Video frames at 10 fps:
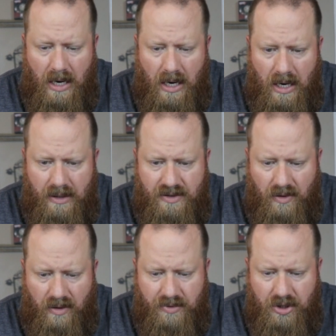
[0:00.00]
Uh,
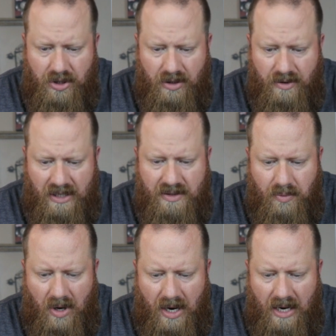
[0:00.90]
so I'm sure that's
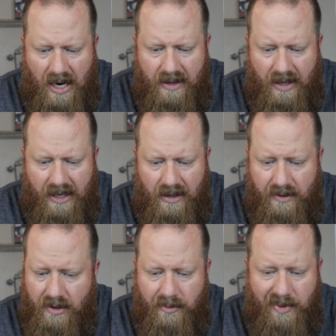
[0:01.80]
why I like it a
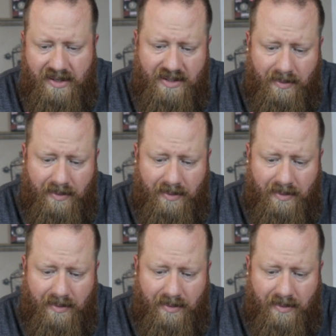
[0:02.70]
little bit.